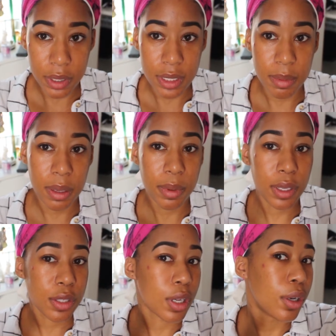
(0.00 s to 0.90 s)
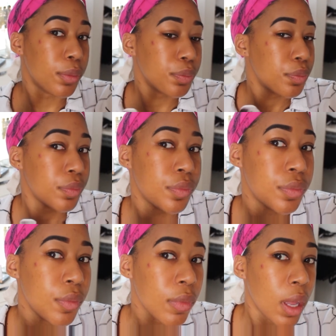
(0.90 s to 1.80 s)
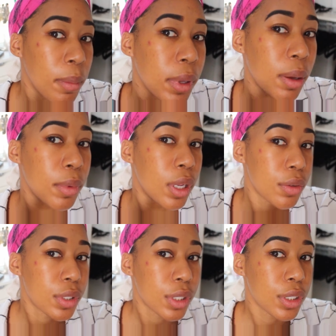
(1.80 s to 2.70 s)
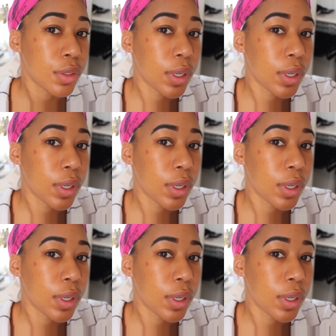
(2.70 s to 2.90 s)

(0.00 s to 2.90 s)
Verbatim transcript: with this baby so come closer to